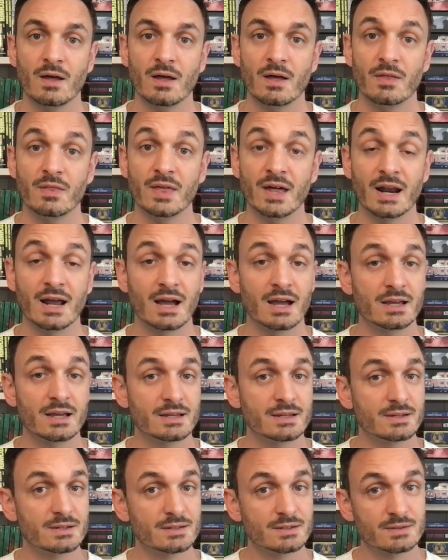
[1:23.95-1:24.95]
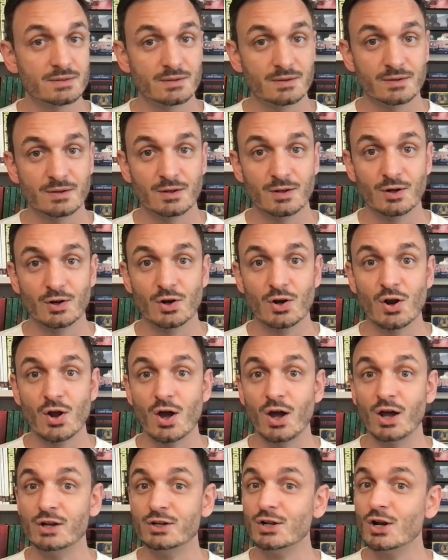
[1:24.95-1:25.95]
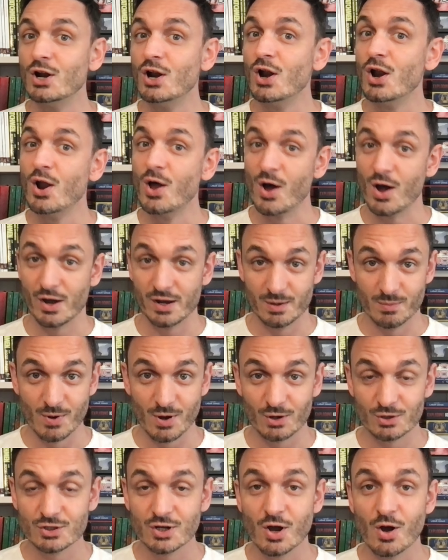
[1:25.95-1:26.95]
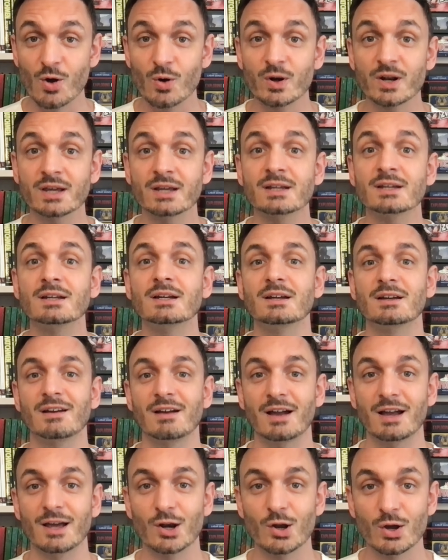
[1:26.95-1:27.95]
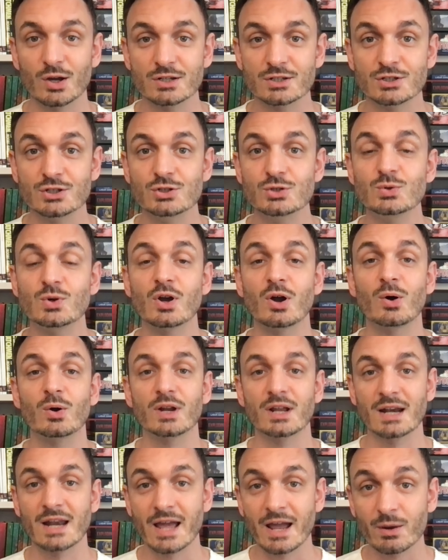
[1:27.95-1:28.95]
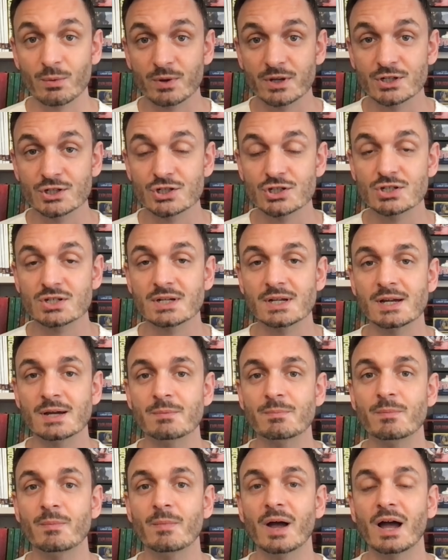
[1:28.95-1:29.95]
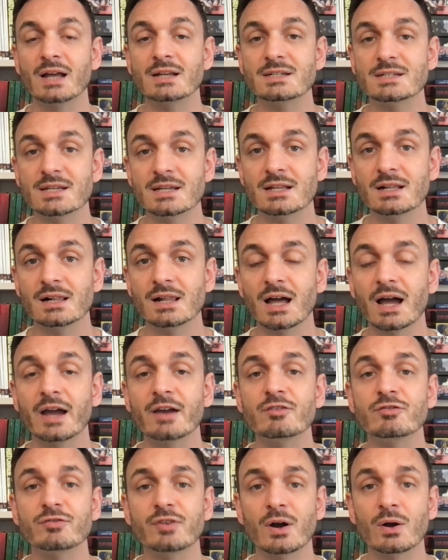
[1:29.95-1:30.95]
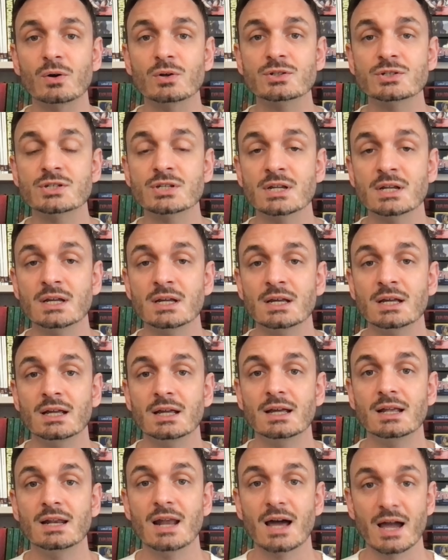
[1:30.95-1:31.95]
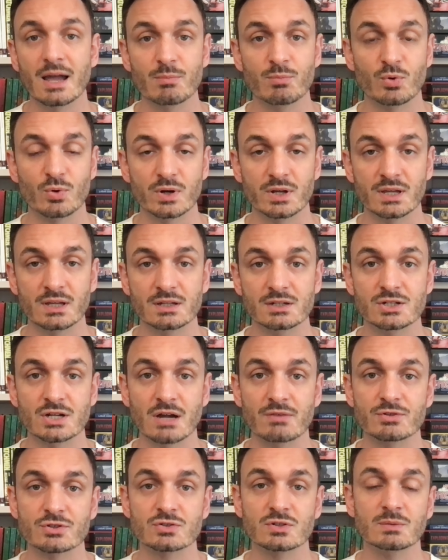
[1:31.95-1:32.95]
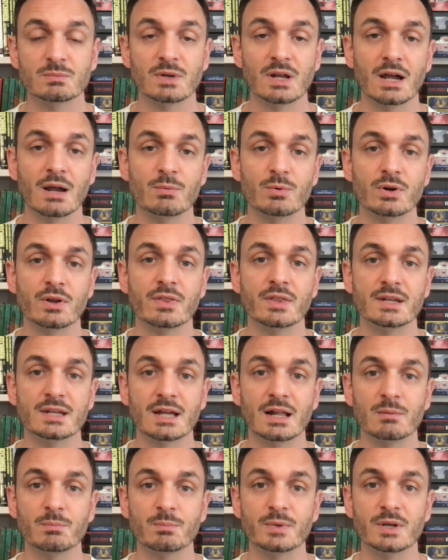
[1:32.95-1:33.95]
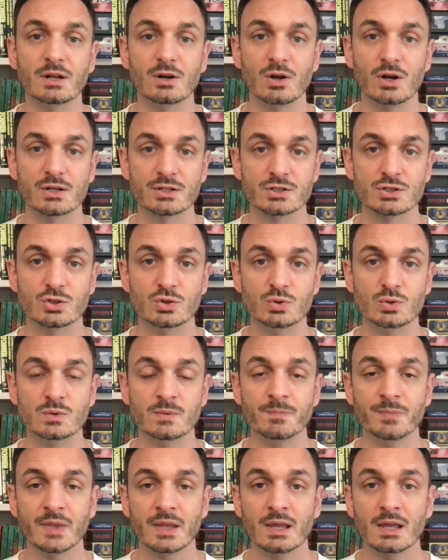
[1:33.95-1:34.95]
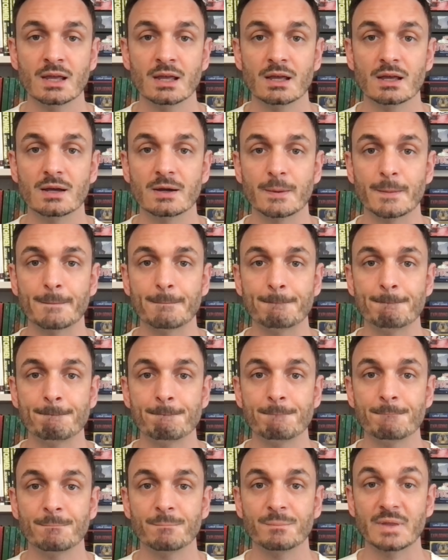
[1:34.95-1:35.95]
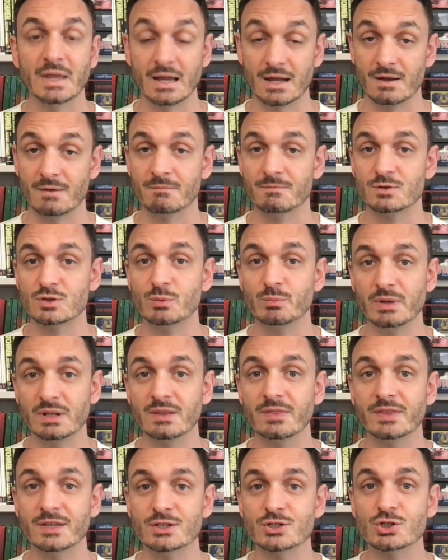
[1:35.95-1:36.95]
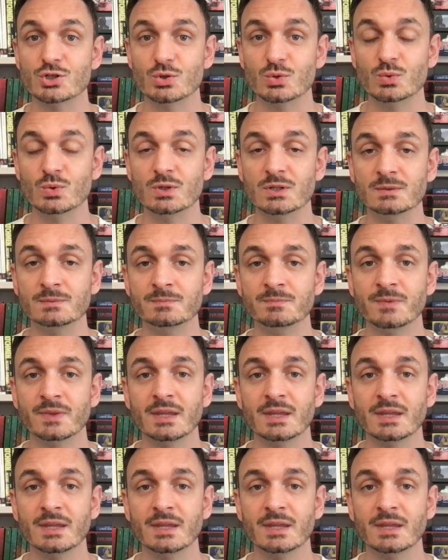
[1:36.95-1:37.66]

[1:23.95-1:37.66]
Then I learned a lot about coding. I learned a new coding language until I found a library, a JavaScript library that helped me a lot to build this tool.